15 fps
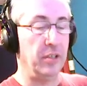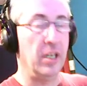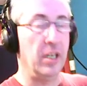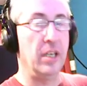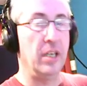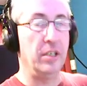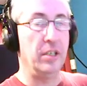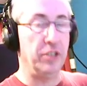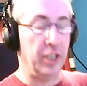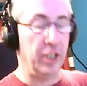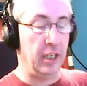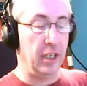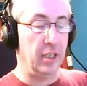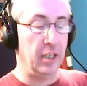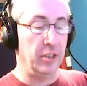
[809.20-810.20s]
G,
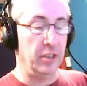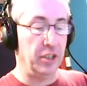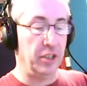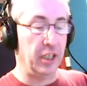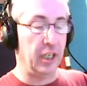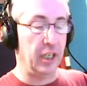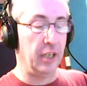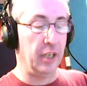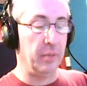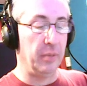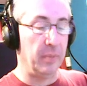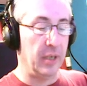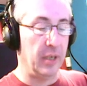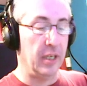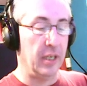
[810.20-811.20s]
G,
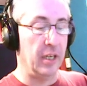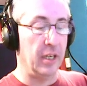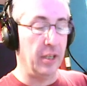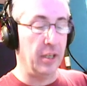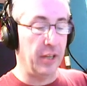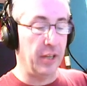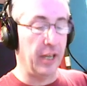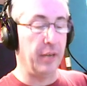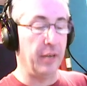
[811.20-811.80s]
then